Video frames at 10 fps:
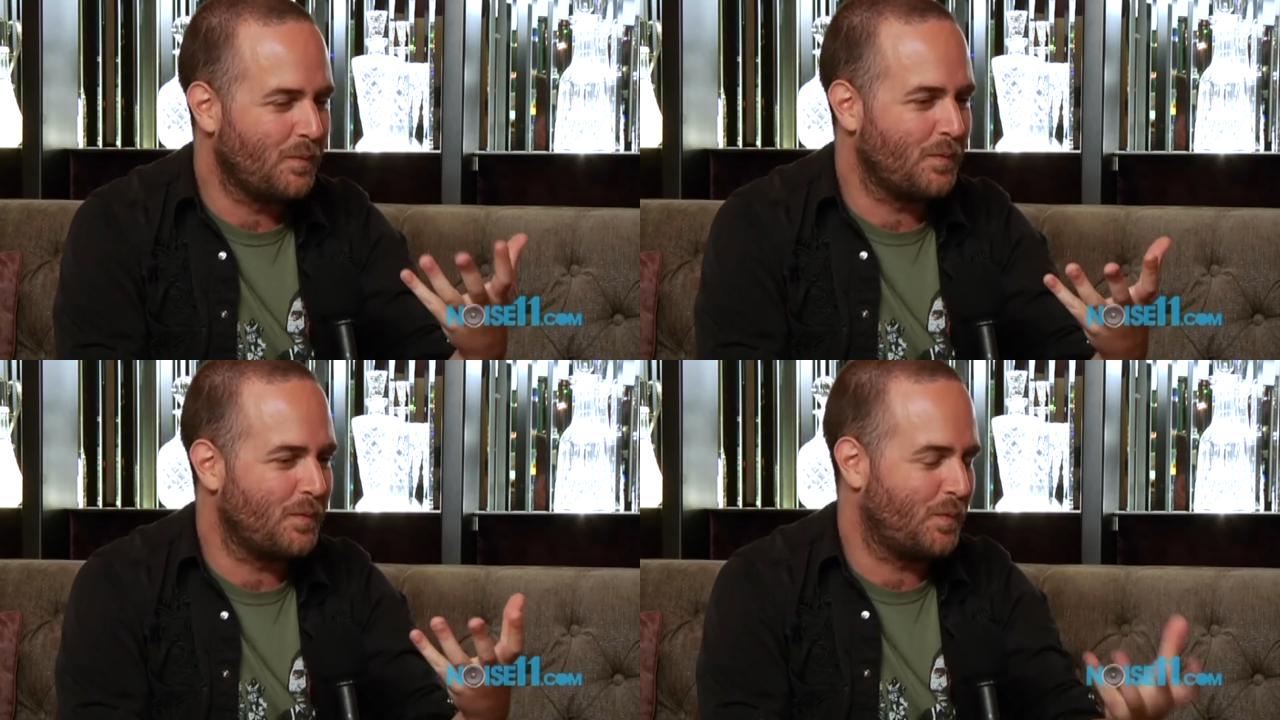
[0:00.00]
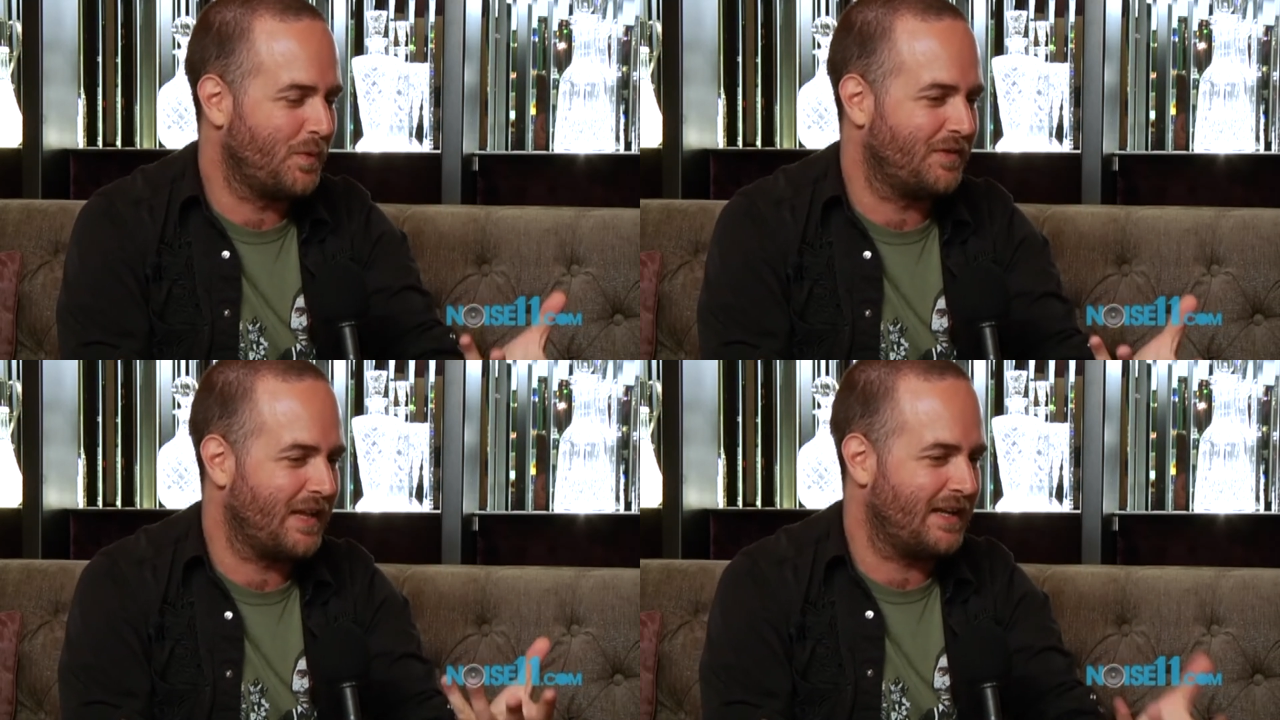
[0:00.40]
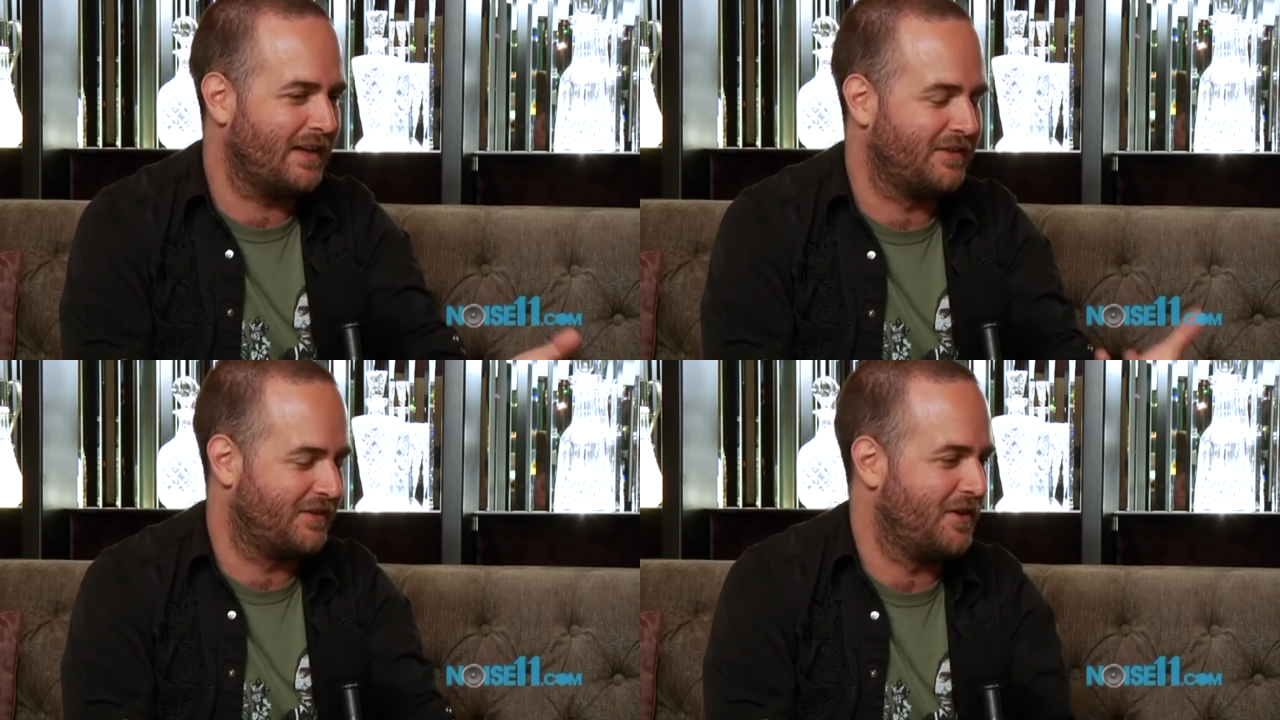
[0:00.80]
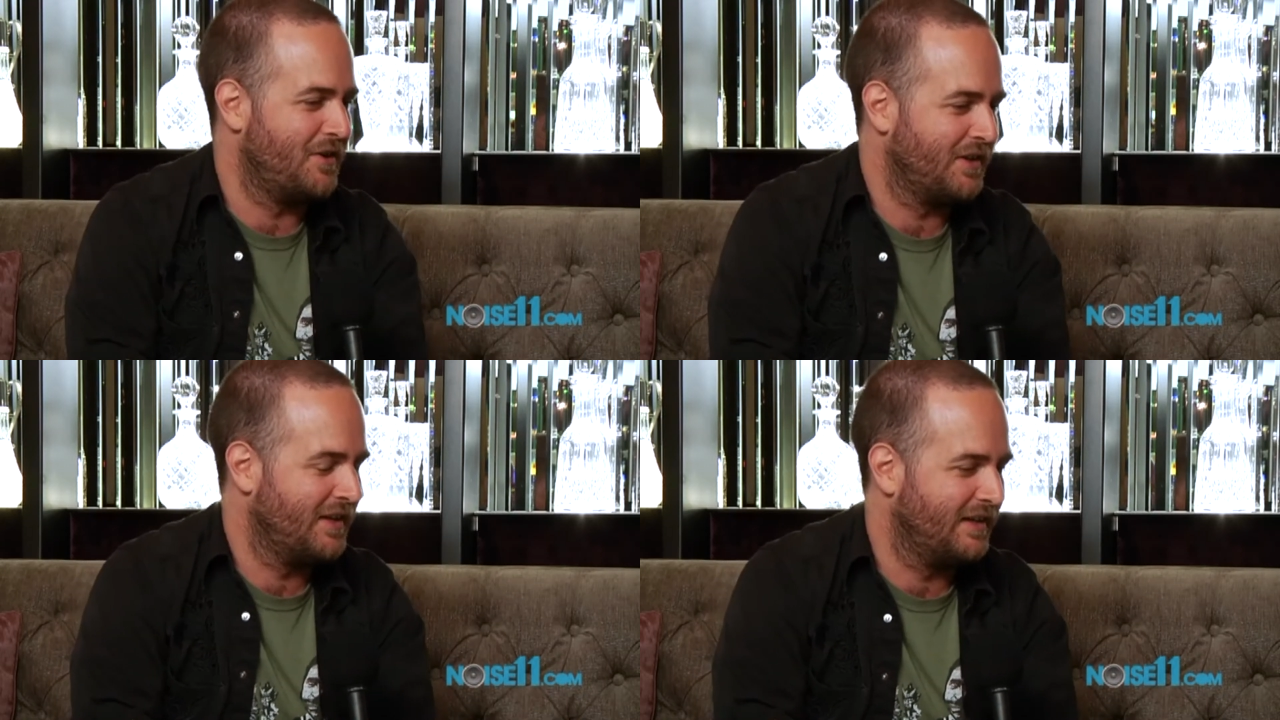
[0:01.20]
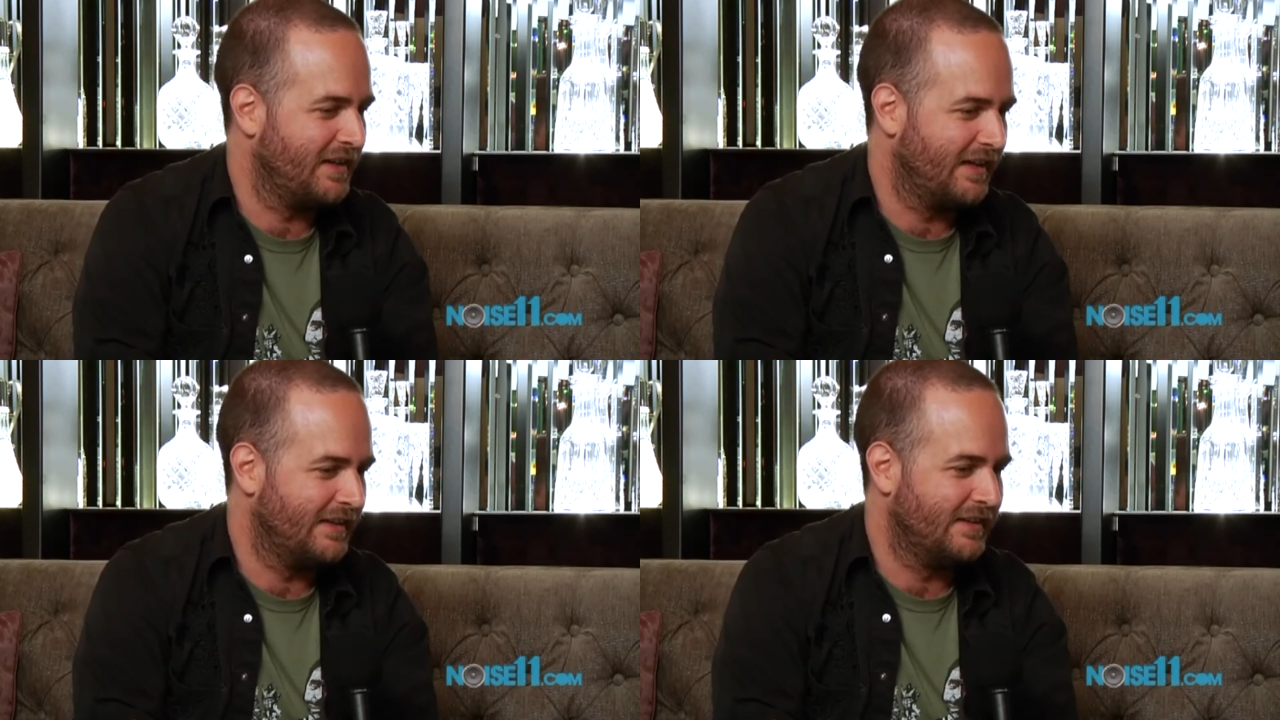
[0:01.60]
Was that a song
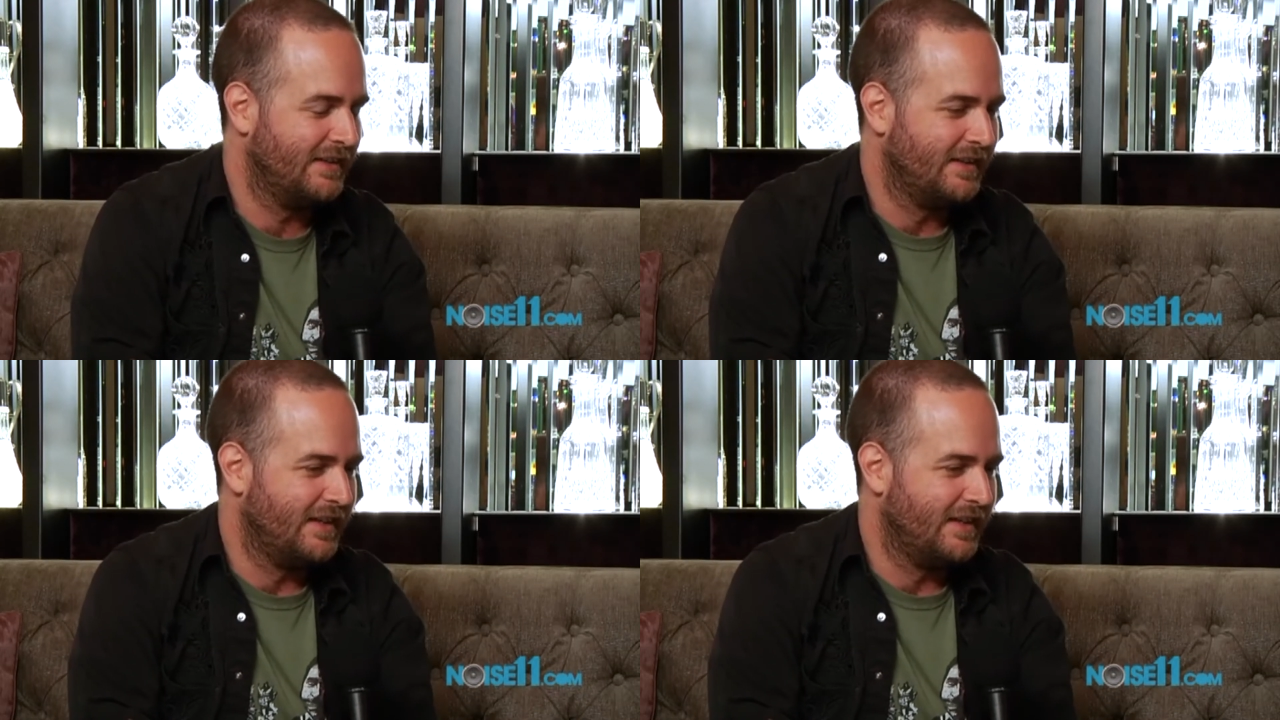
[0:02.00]
that